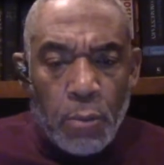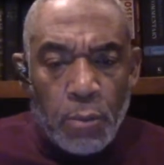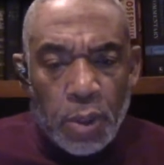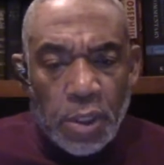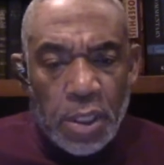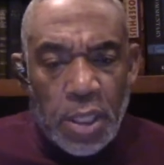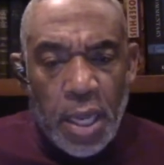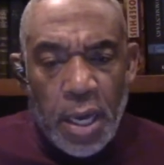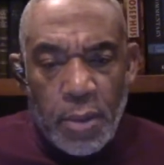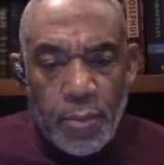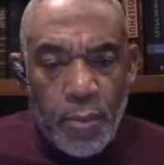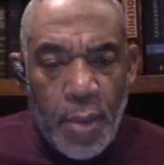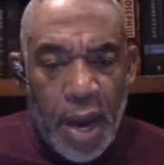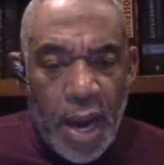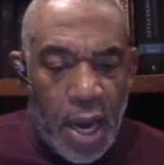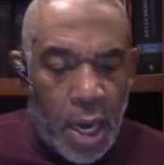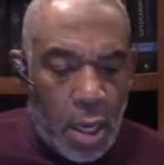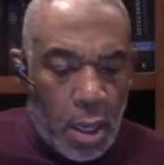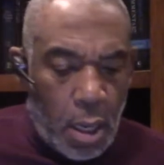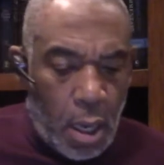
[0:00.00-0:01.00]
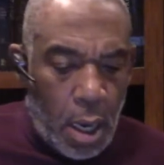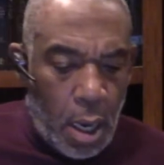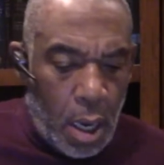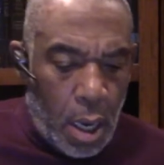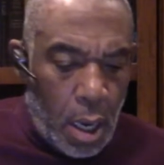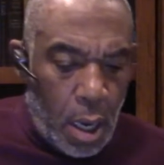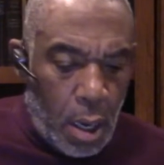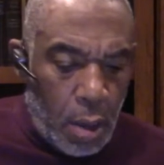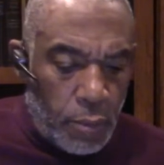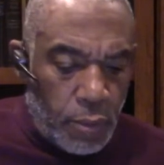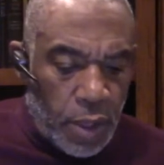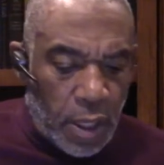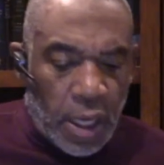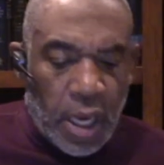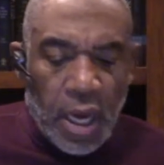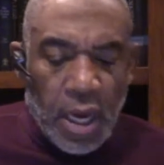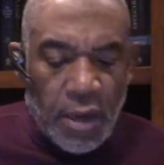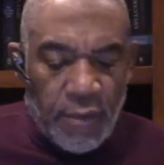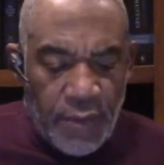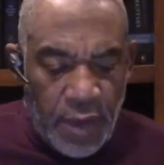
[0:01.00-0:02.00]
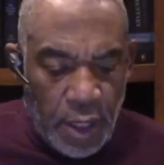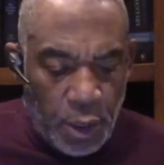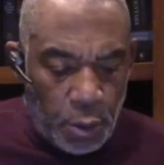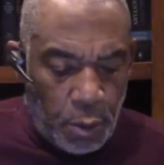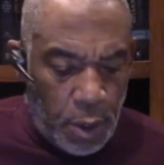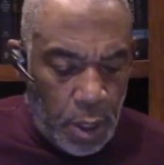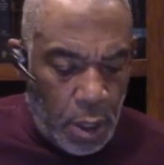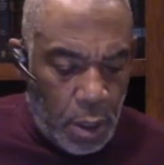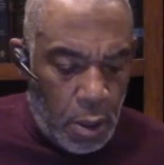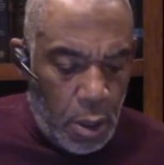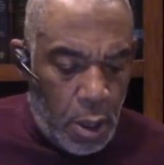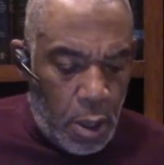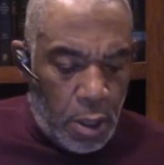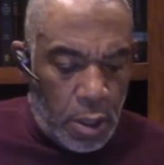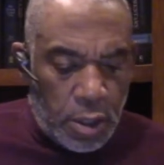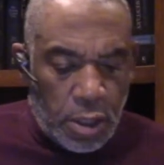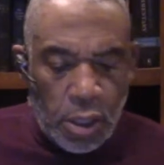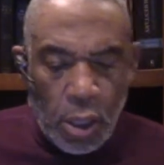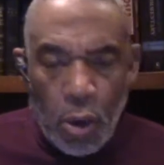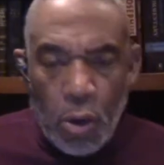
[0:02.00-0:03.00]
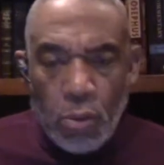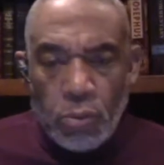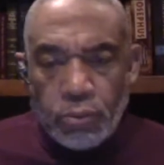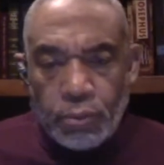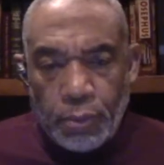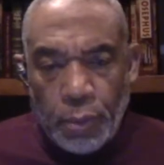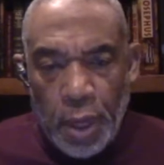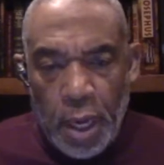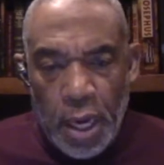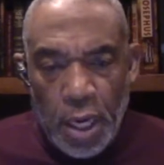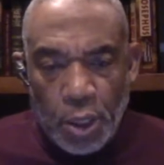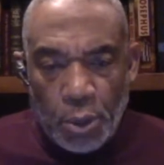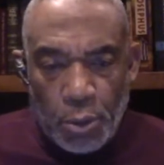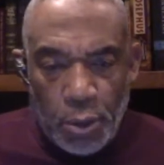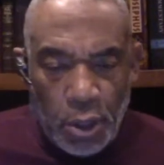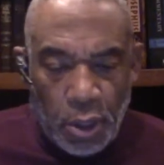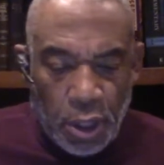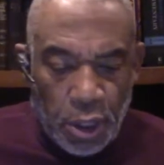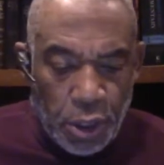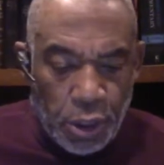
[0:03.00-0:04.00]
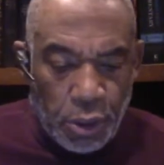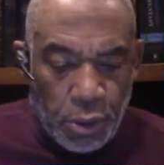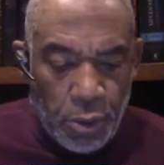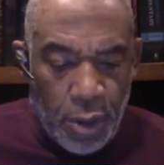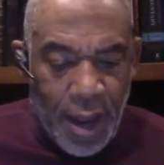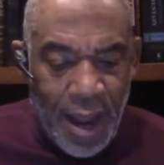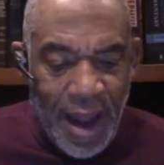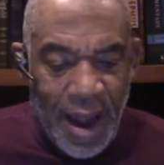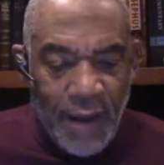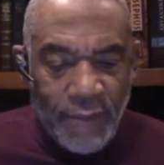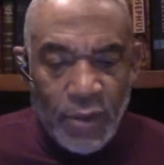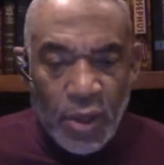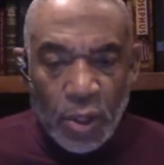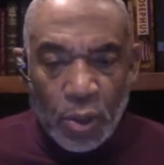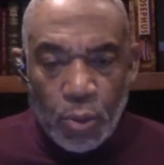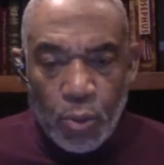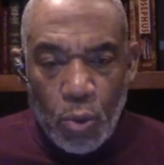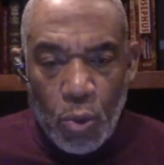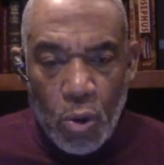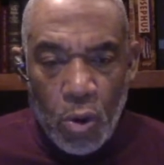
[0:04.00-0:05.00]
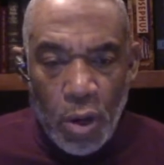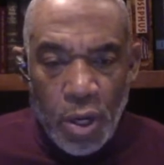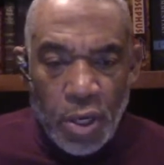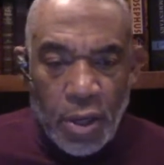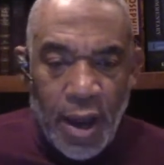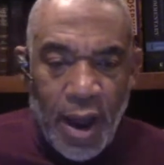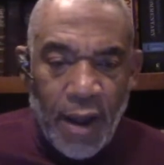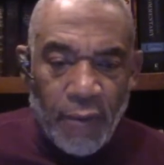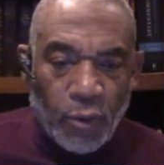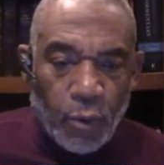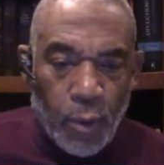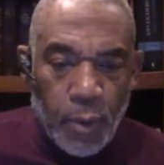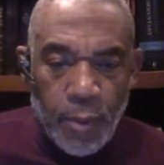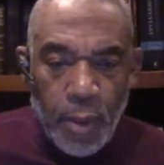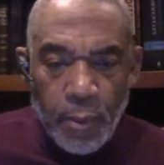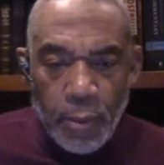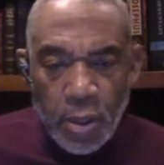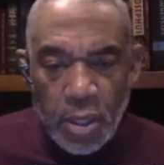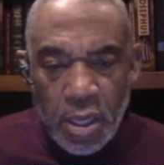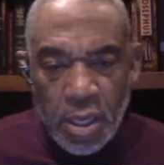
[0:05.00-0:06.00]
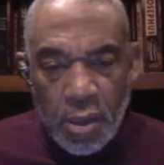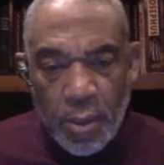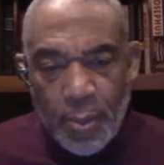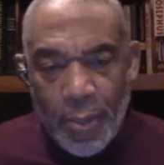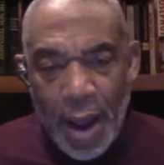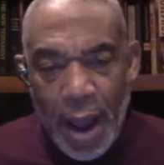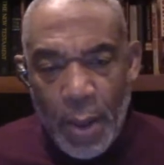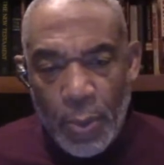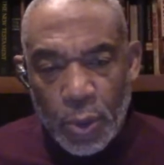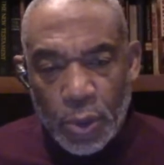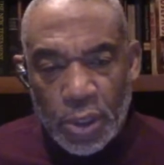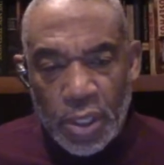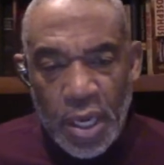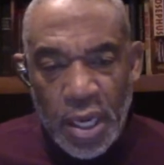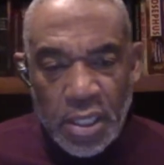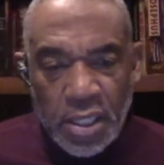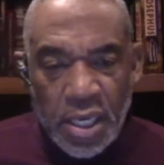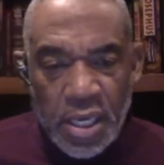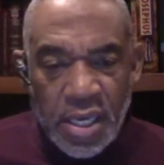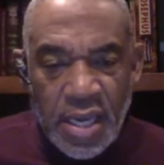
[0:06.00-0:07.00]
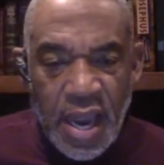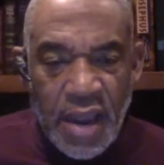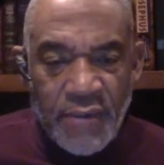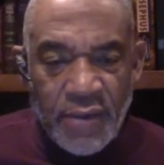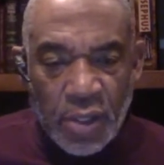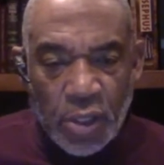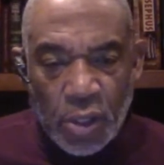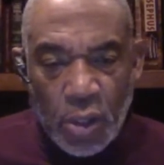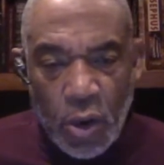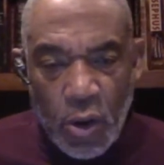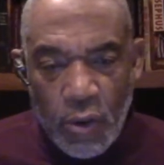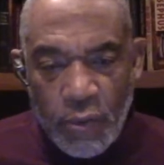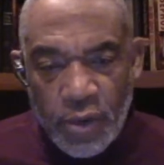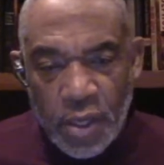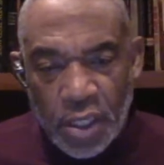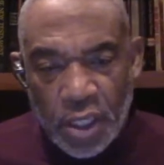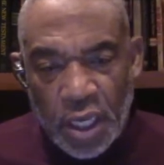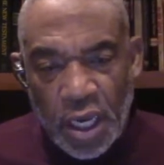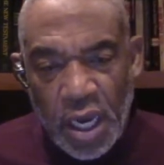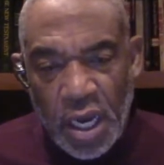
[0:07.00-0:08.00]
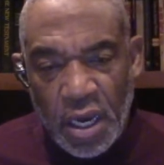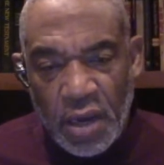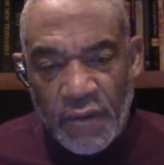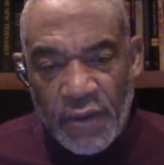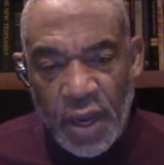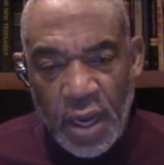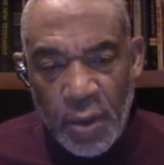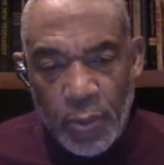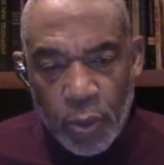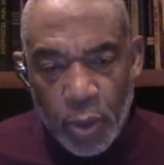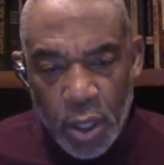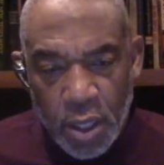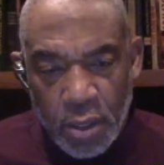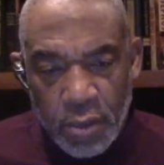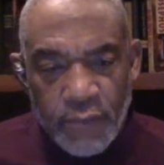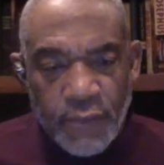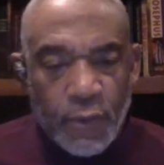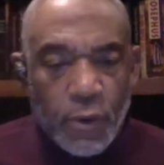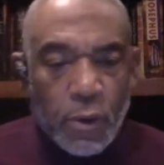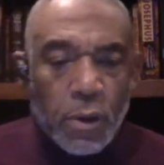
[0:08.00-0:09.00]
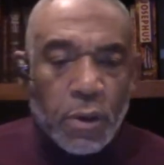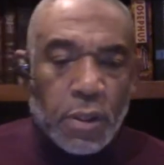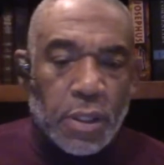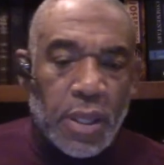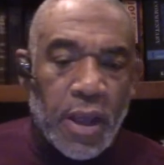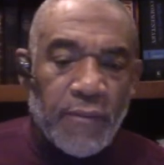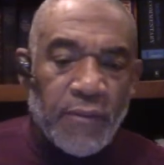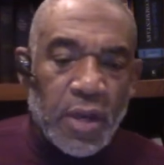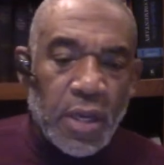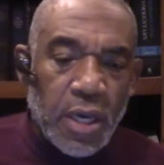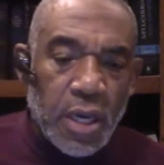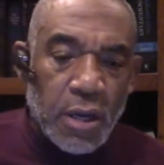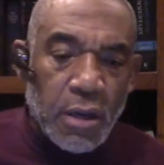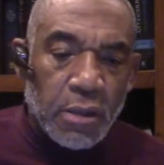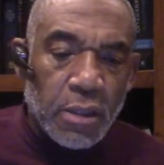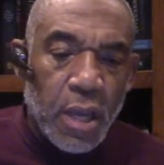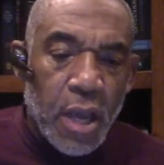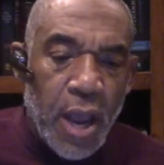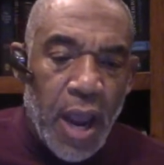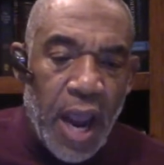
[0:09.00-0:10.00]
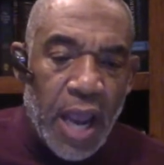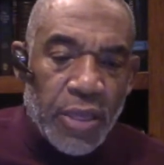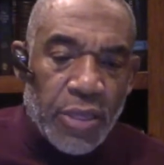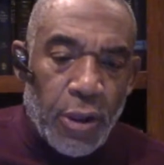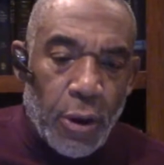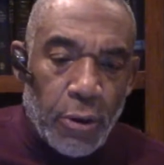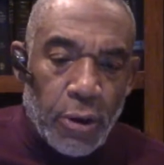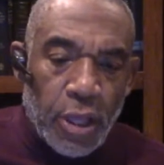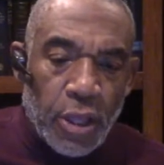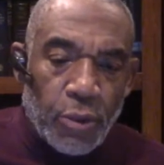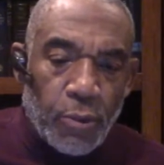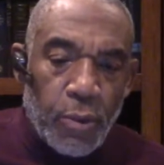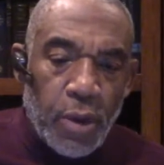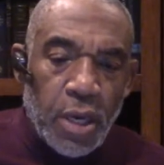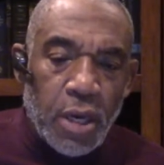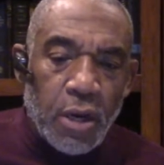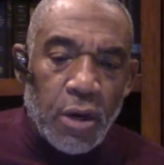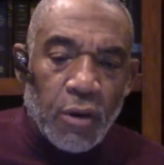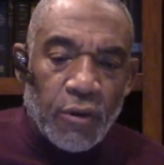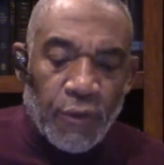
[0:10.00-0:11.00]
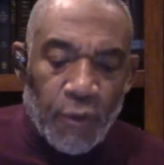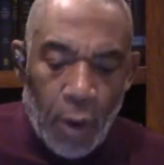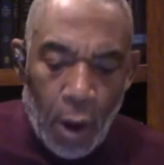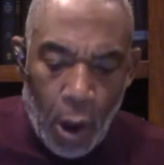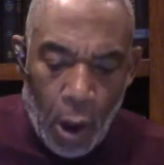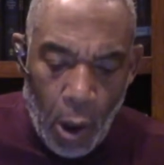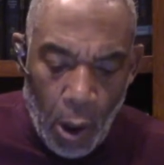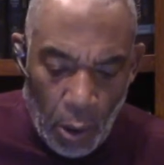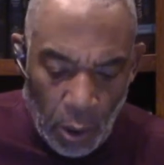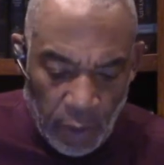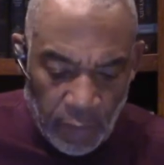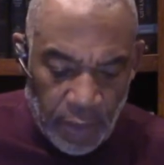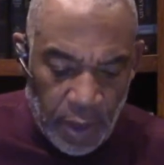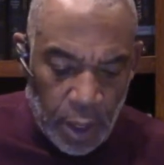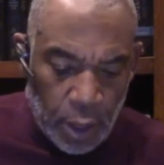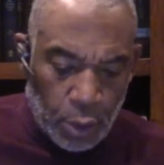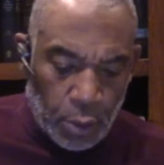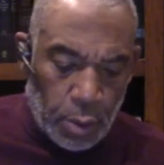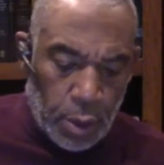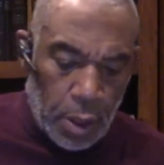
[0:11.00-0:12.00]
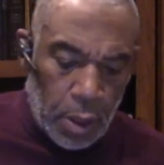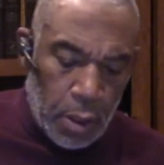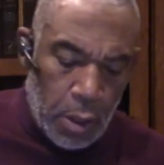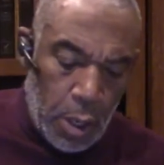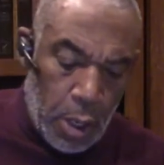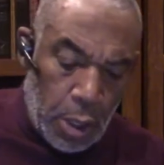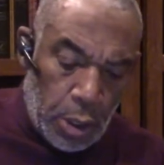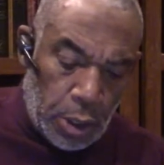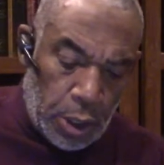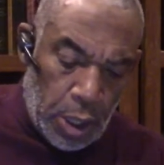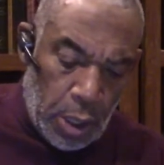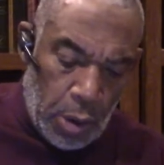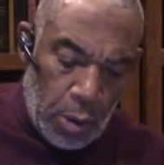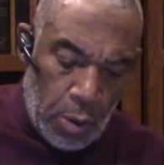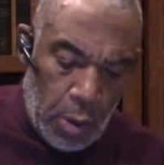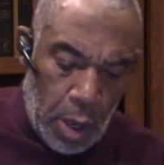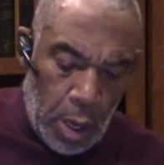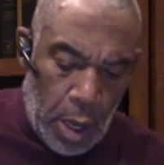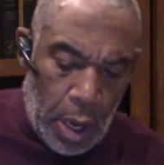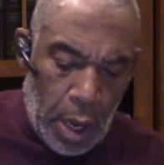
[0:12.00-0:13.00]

was then made the king of Israel. So Israel and Judah have this war, and you have to remember that the Bible says that David served as king of Hebron for 7 years and 33 years for all of Israel. So